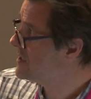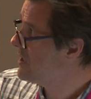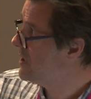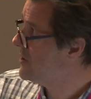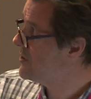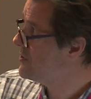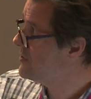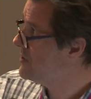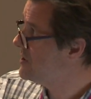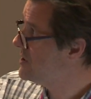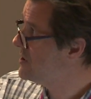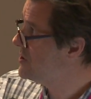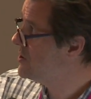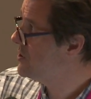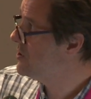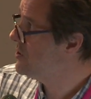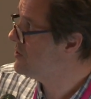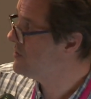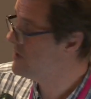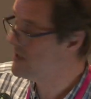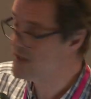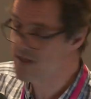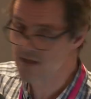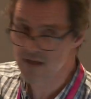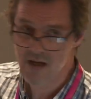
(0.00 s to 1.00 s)
country too.
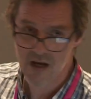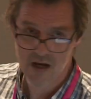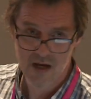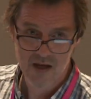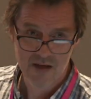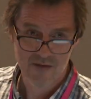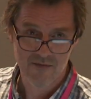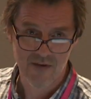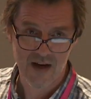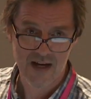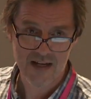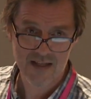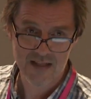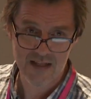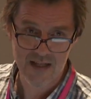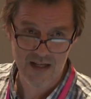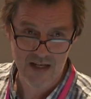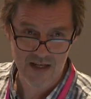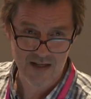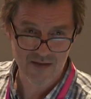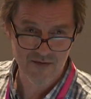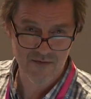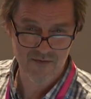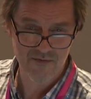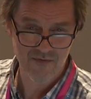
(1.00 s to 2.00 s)
This vaccine
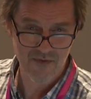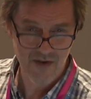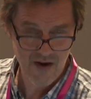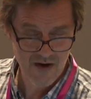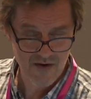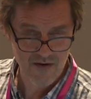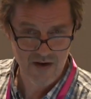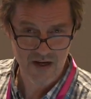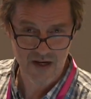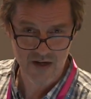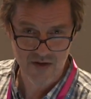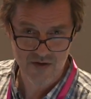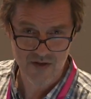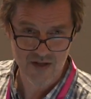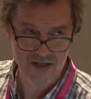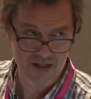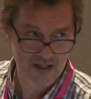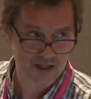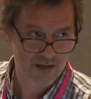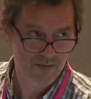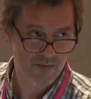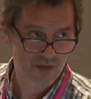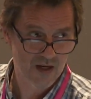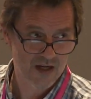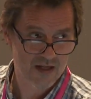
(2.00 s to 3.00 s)
is very
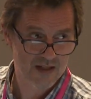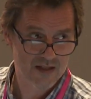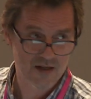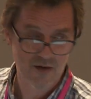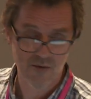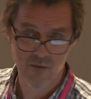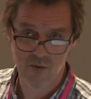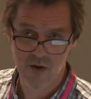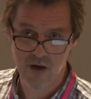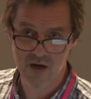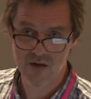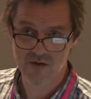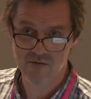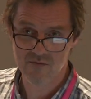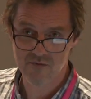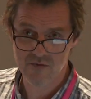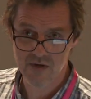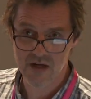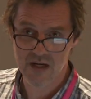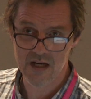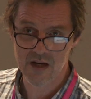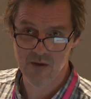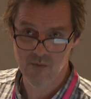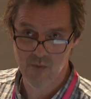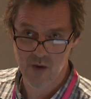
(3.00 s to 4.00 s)
interesting because it works
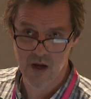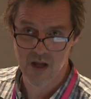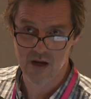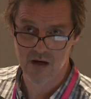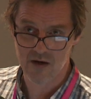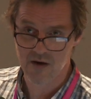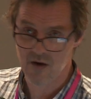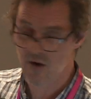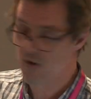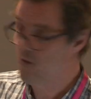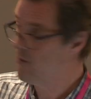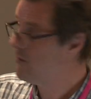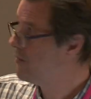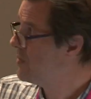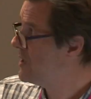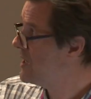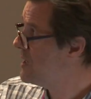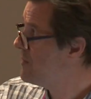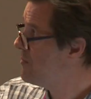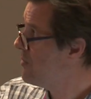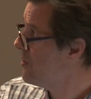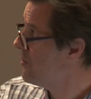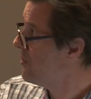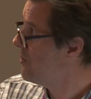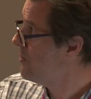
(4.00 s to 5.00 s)
really well in old
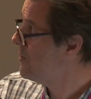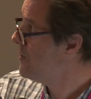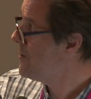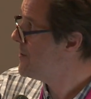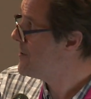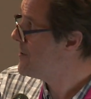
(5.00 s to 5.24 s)
people,